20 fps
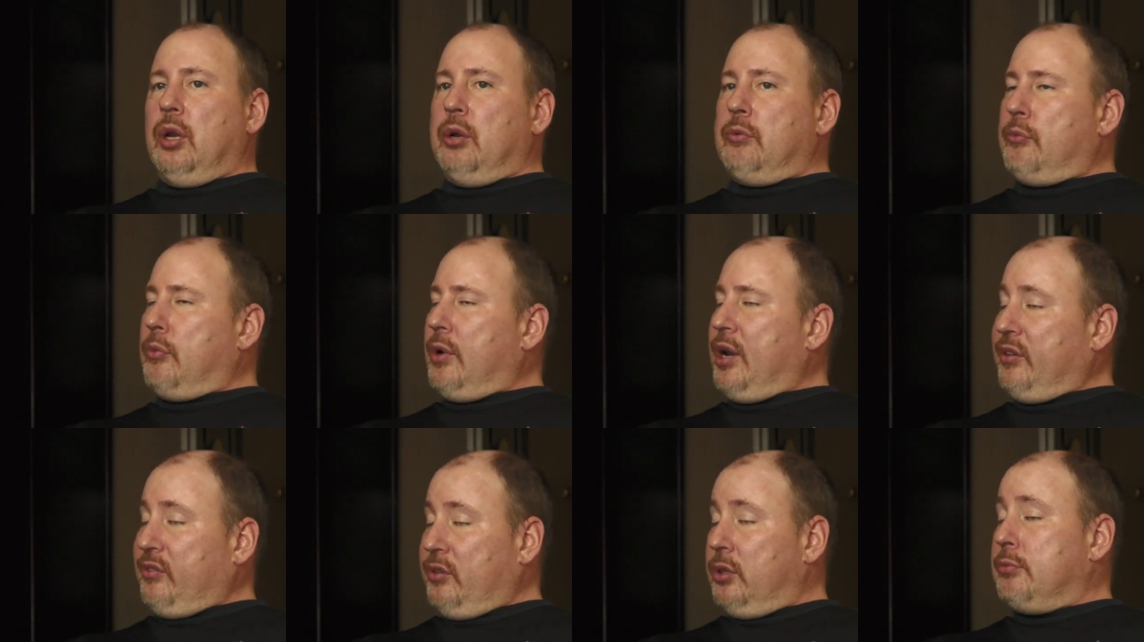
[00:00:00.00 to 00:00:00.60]
And
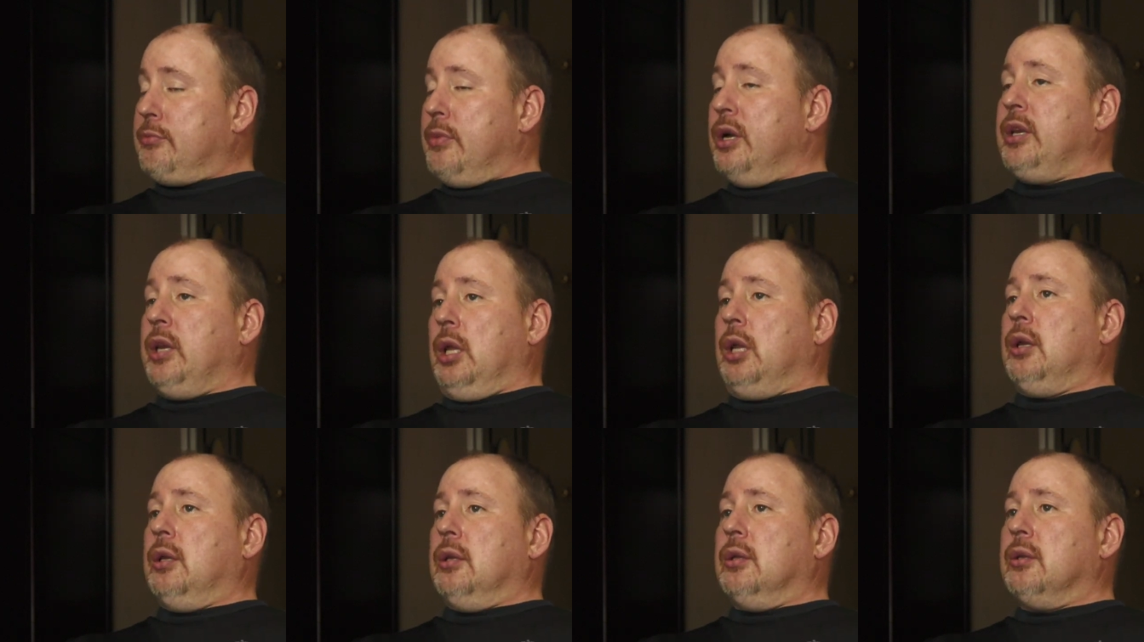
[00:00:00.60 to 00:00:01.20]
raising the
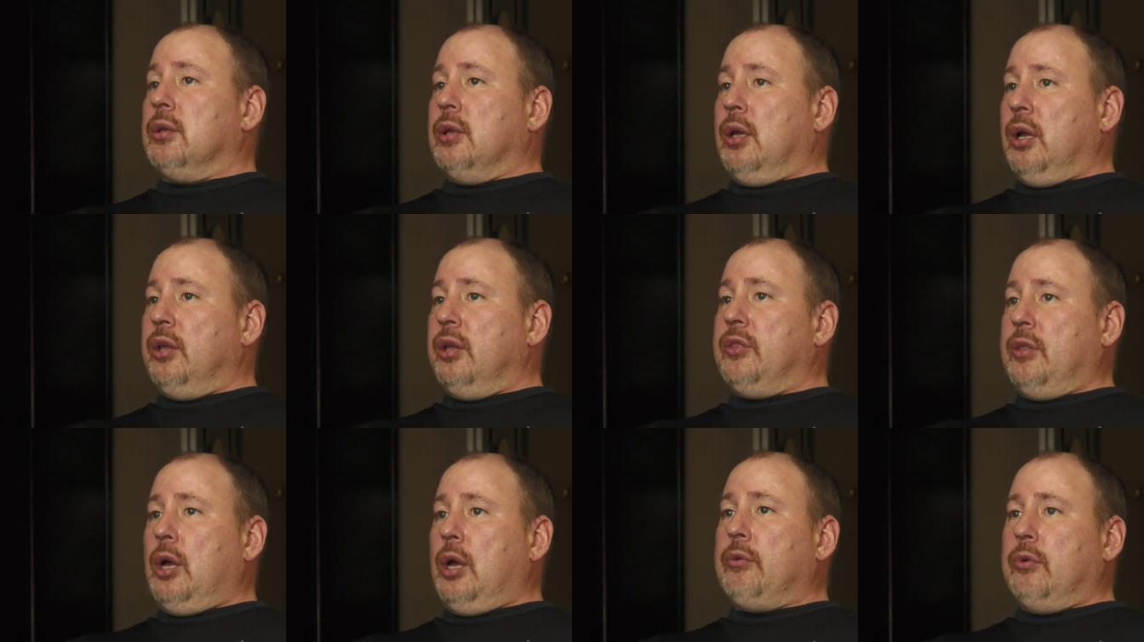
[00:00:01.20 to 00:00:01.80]
money, I
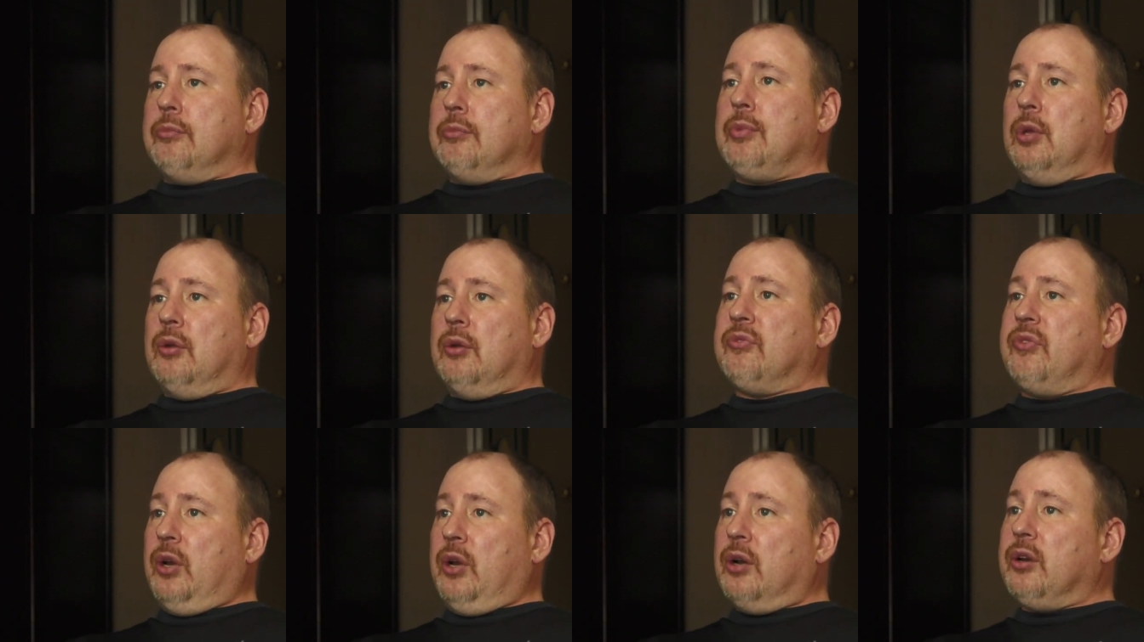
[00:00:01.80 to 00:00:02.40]
thought would be a
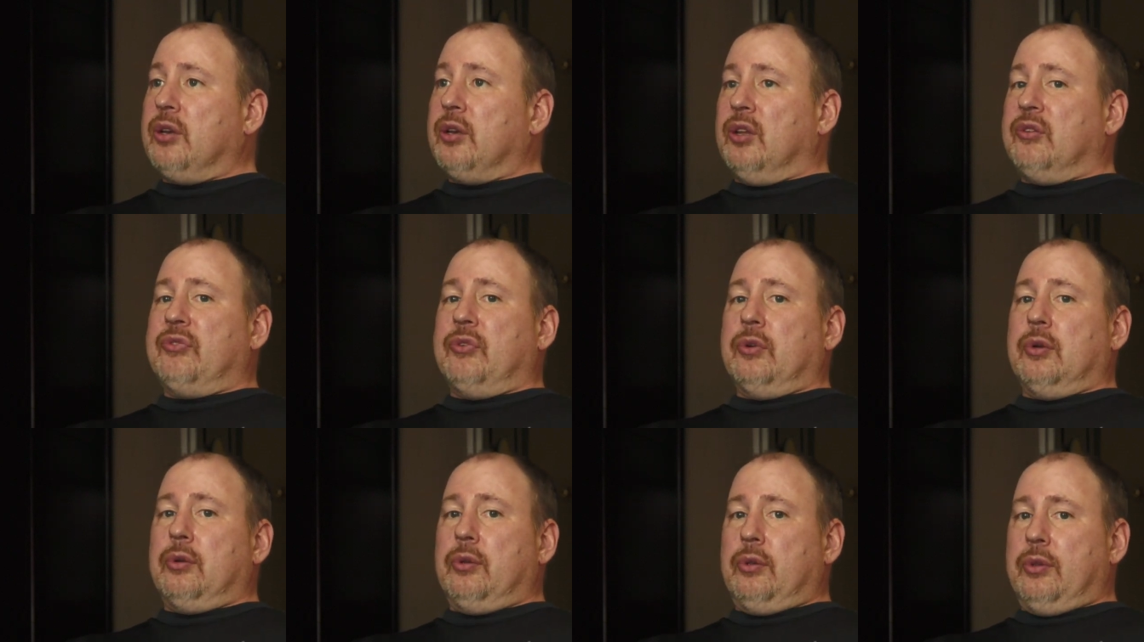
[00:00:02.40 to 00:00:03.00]
very
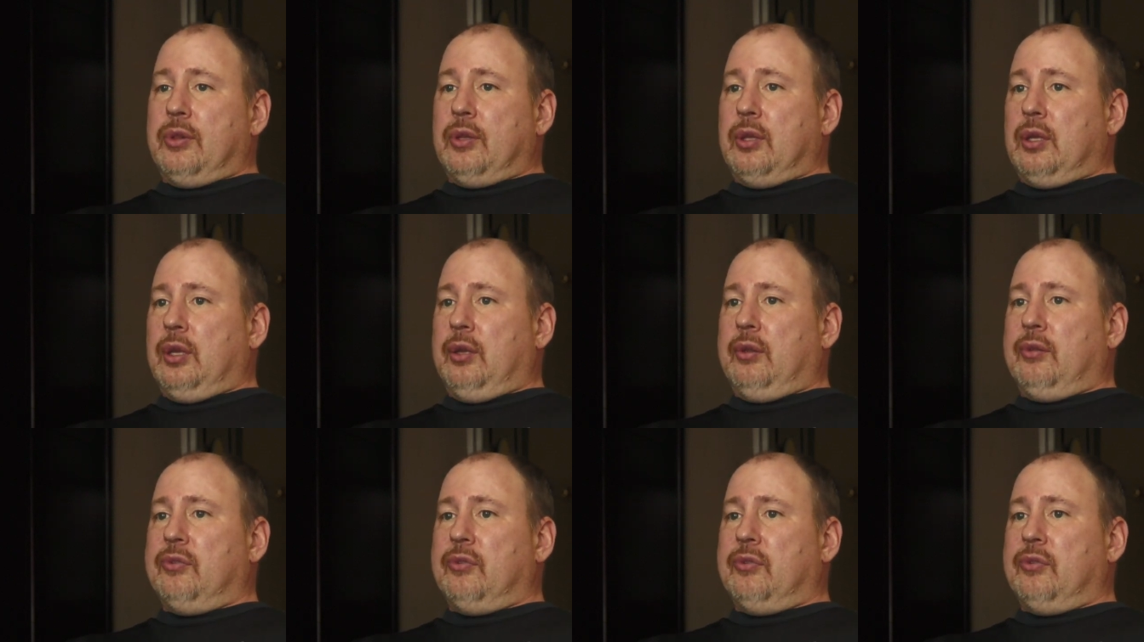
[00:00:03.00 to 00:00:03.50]
difficult thing.